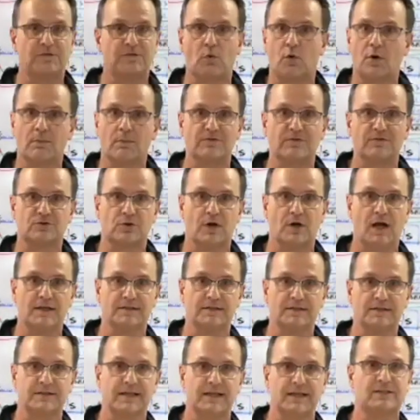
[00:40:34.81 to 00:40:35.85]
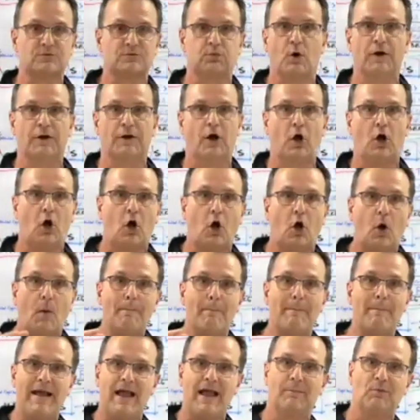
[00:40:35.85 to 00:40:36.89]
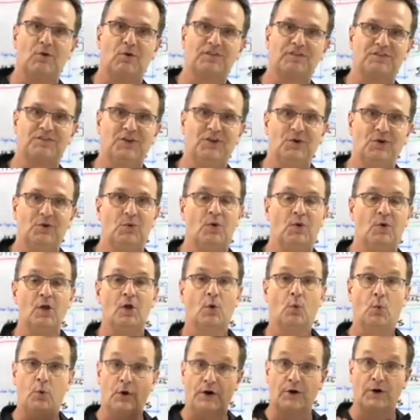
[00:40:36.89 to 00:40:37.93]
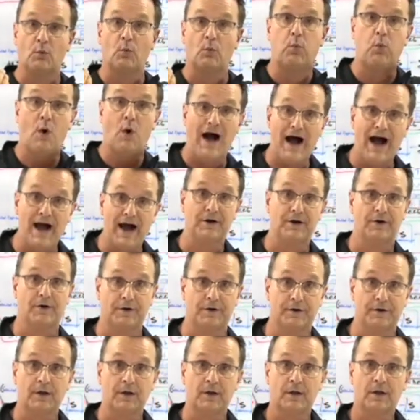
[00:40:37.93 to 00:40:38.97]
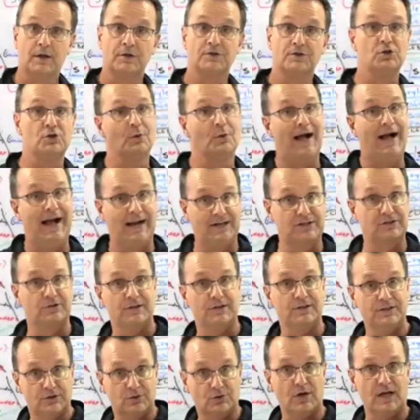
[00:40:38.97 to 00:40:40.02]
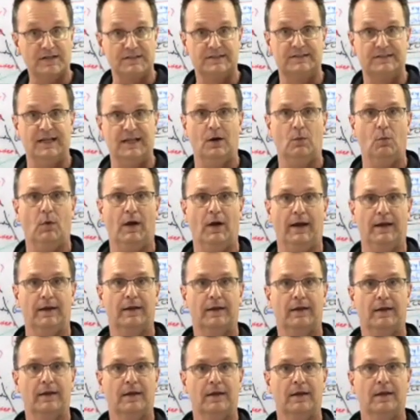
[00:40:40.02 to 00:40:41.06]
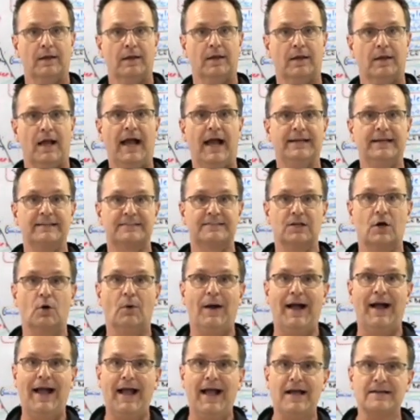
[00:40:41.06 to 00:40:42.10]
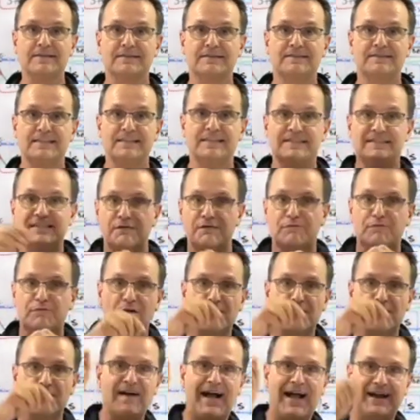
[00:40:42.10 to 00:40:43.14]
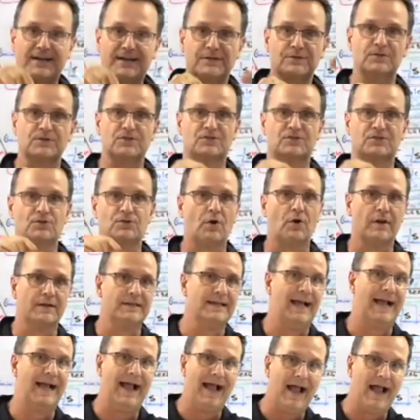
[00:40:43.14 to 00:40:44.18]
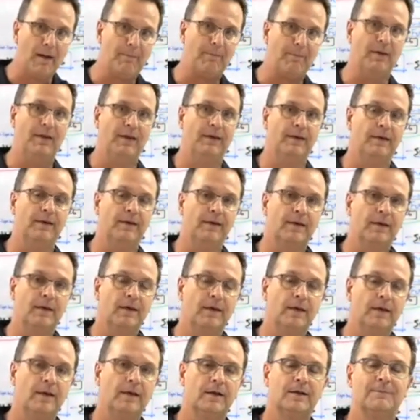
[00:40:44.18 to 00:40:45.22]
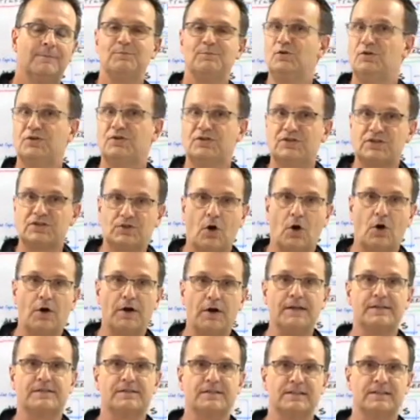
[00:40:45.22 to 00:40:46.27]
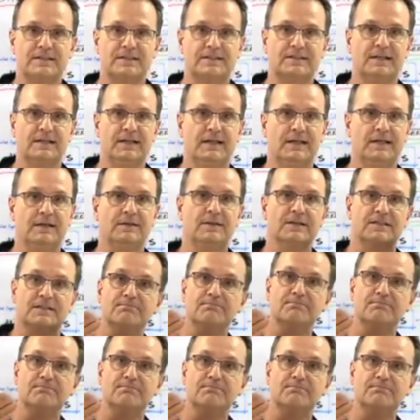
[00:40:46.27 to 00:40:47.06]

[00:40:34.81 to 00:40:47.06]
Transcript: form of trust. It's what all mammals do. We're wired to actually trust that way. And so, as these different factors started to happen, you started to see this